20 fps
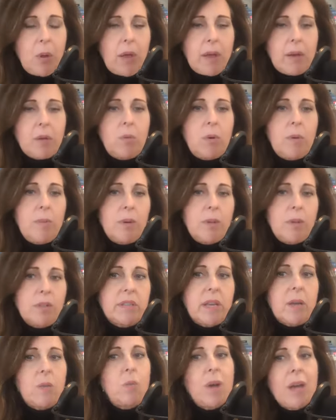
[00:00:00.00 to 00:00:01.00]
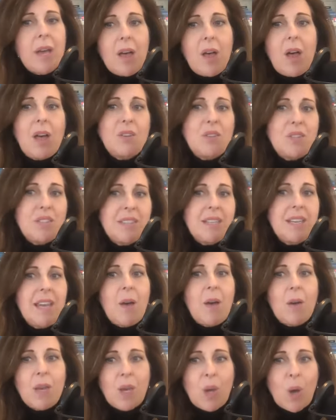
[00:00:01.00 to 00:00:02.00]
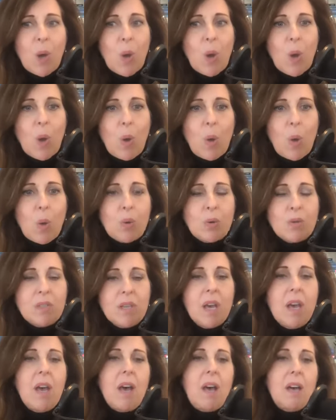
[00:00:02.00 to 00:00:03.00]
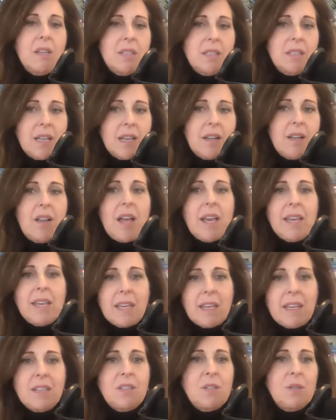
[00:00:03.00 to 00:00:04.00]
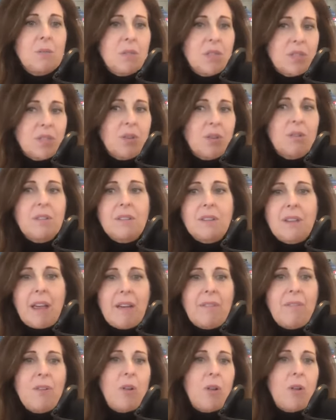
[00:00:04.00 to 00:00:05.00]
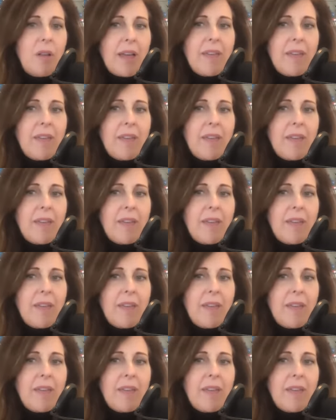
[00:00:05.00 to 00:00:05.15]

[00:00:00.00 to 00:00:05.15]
And a woman will say, well, I'll just see how it goes until I get it to a certain level.